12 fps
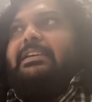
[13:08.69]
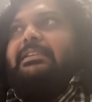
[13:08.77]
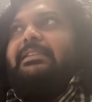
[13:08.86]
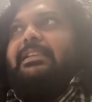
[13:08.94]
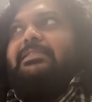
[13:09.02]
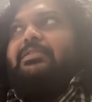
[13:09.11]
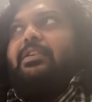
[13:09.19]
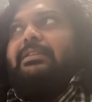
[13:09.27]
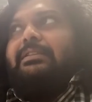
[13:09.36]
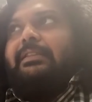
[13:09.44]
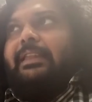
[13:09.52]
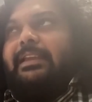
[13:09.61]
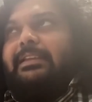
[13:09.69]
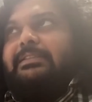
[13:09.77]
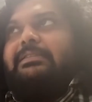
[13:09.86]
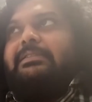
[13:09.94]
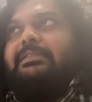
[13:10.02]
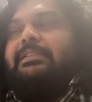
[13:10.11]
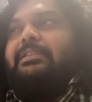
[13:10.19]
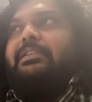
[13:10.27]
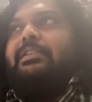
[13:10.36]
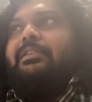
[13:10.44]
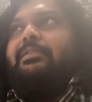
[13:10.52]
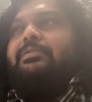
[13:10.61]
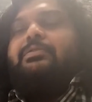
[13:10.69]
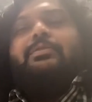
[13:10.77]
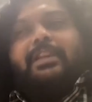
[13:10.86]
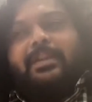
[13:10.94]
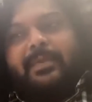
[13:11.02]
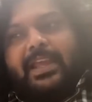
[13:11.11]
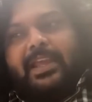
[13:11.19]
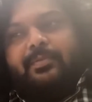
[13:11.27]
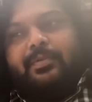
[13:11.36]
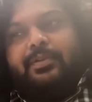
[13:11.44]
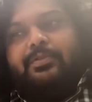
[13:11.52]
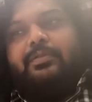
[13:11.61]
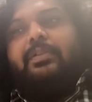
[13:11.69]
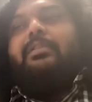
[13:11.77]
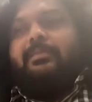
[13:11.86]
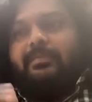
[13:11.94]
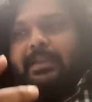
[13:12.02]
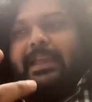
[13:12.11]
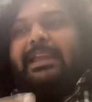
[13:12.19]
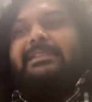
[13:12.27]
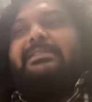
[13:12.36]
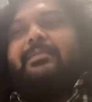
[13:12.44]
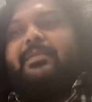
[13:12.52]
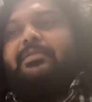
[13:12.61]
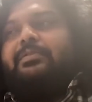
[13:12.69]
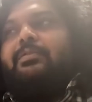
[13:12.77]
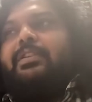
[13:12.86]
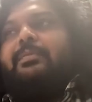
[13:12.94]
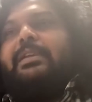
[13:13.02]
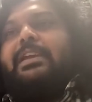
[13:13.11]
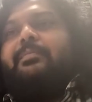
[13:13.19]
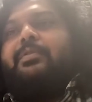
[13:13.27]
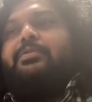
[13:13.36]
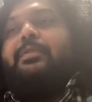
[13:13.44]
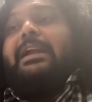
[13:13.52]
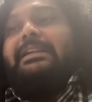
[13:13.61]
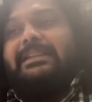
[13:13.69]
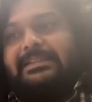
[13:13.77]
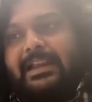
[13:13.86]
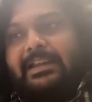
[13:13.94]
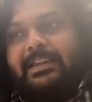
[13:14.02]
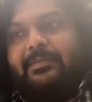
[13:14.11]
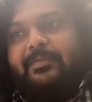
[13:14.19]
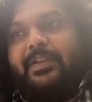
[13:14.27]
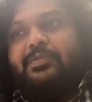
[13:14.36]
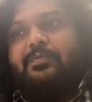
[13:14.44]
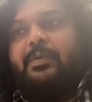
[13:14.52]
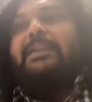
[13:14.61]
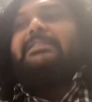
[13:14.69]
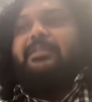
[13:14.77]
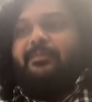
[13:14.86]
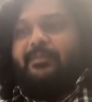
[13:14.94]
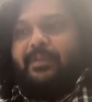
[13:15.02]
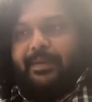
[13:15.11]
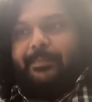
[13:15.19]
These all things you'll only be able to gauge them and you'll only be able to understand them when you work somewhere.